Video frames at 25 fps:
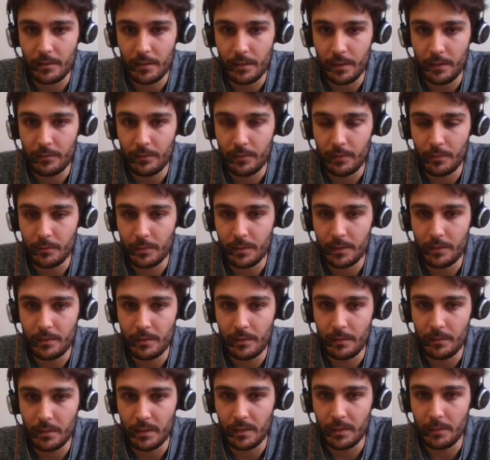even with
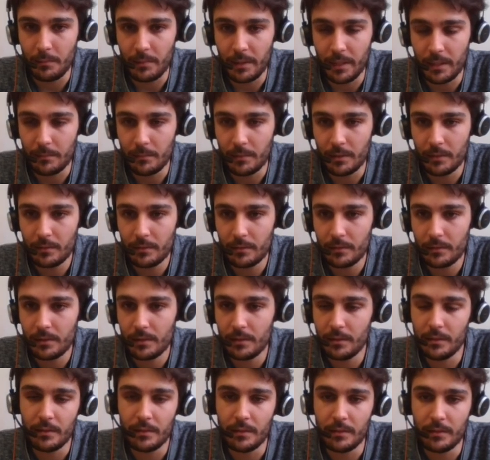the bad models.
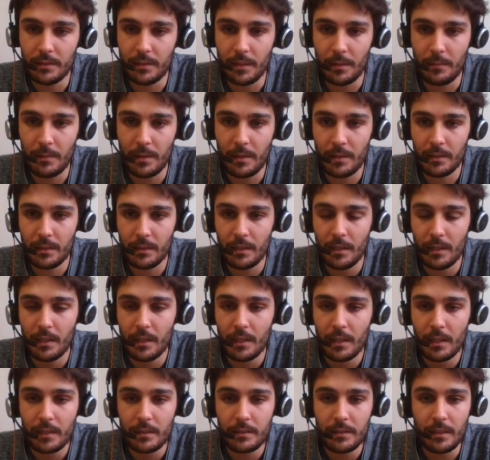And
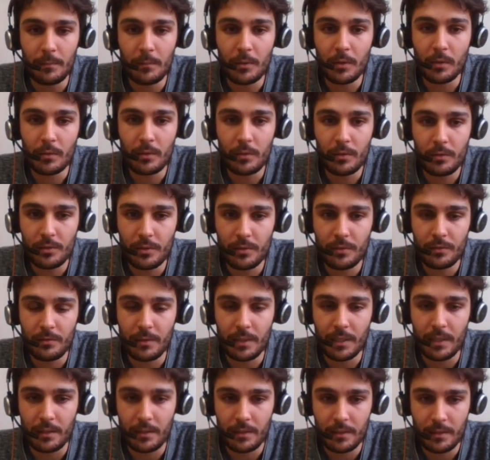same conclusions
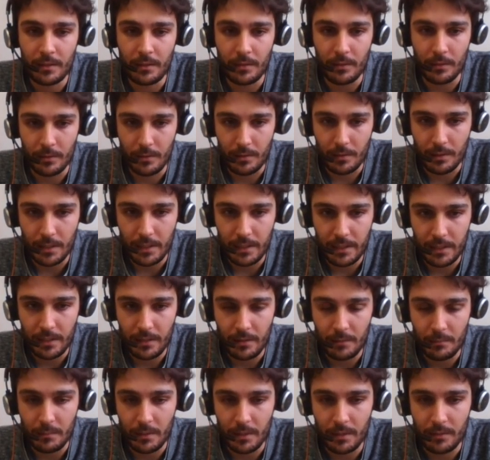regarding auto cleaning
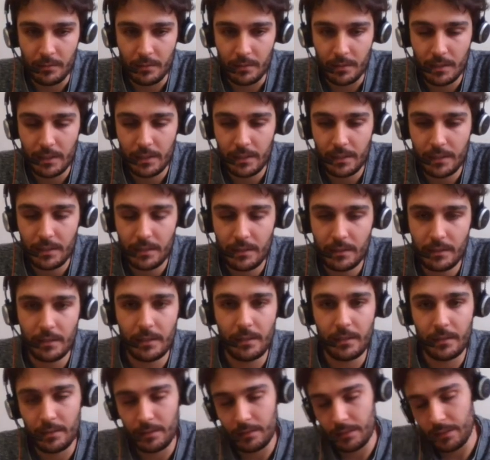and manual cleaning.
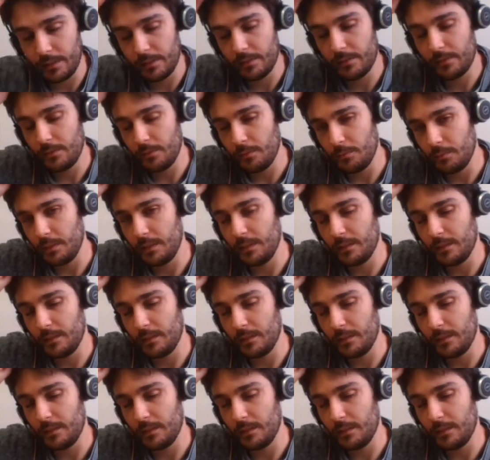There needs to be